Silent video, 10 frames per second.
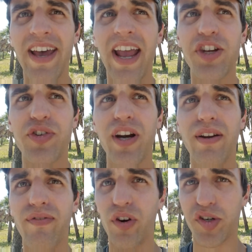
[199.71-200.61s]
And
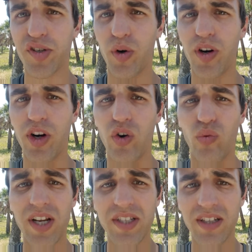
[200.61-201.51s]
training for a shorter
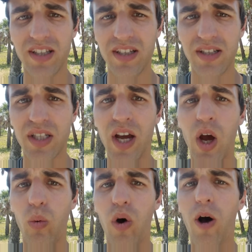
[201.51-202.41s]
race like this
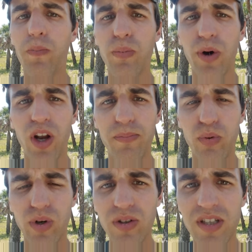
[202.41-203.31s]
will help you build up a
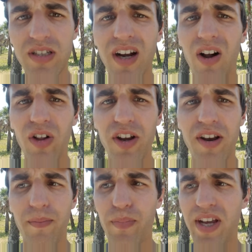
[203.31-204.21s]
really
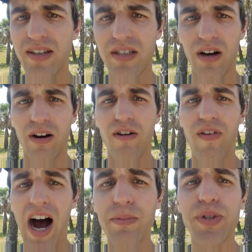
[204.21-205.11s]
solid base of
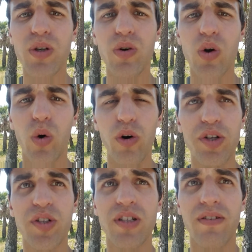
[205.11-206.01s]
obstacle
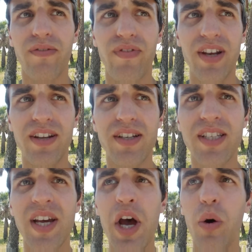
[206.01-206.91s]
course
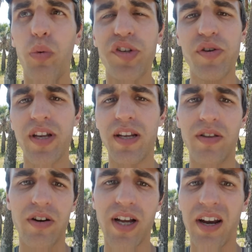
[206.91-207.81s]
fitness, which you can
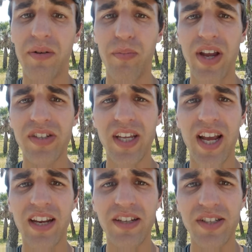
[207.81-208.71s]
either kind of
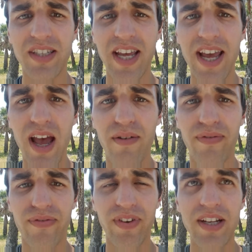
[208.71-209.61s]
maintain and stay at
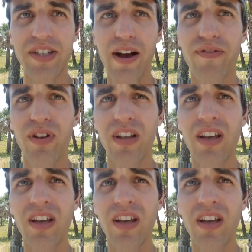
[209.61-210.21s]
indefinitely,